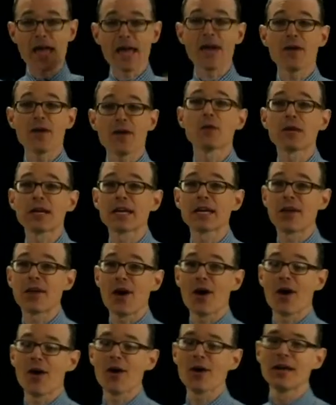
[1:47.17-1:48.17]
of putting it
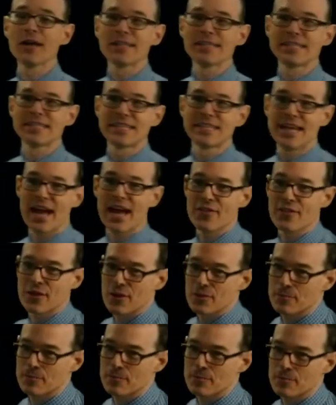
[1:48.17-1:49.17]
all
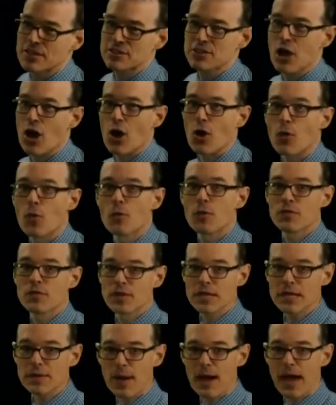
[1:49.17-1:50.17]
together. So when we
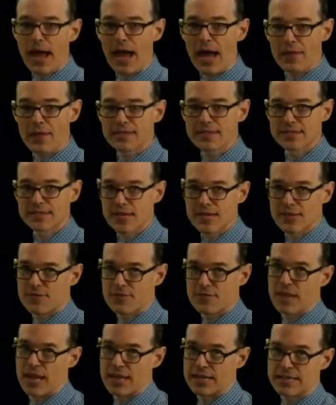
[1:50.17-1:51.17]
think about how this is going to
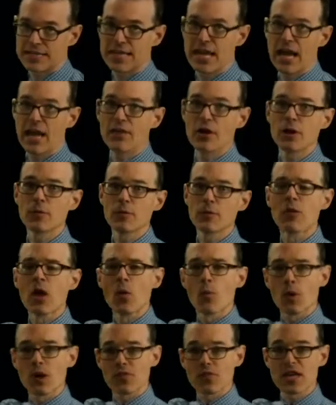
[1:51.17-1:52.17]
fit together,
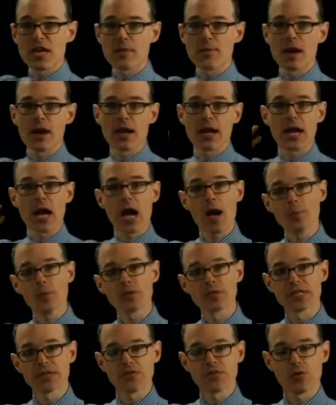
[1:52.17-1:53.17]
we're going to think about a couple
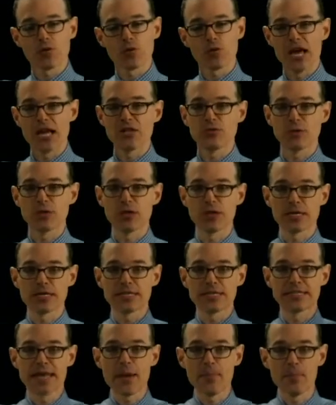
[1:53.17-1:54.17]
different ways we could
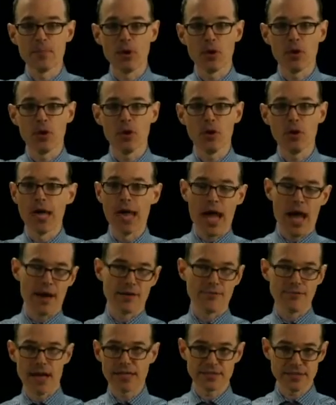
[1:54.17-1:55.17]
assemble a
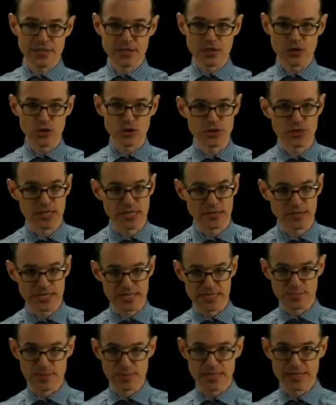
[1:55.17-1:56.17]
lesson using
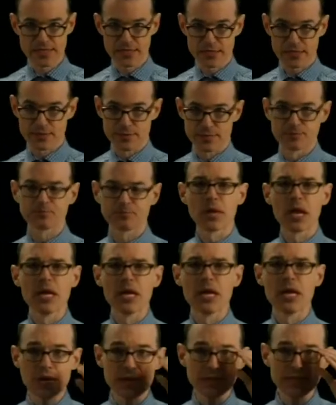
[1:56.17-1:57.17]
these pieces.
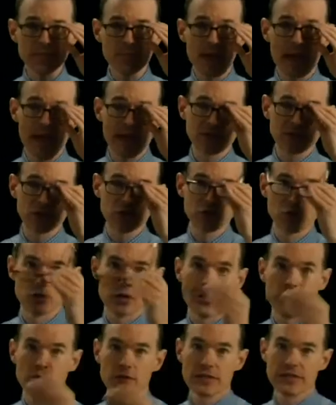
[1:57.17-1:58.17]
So let's imagine two
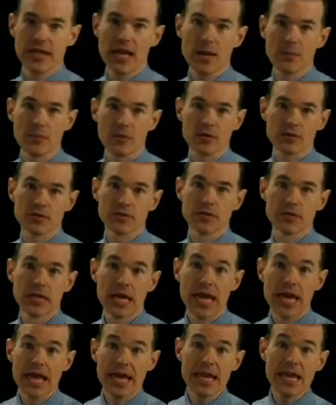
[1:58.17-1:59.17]
different examples.
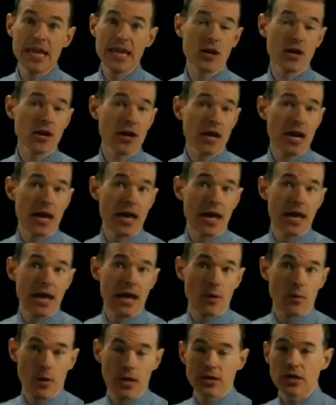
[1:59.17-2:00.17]
Here,
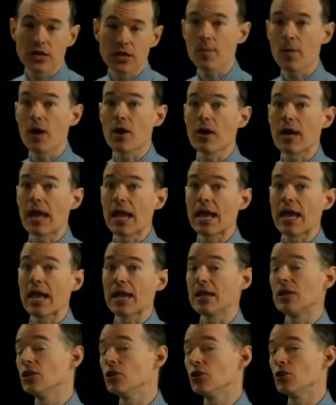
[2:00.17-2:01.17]
we're going to talk about a
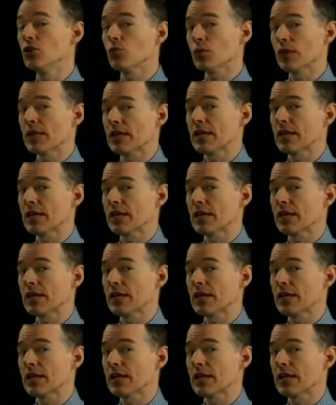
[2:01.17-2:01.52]
new reading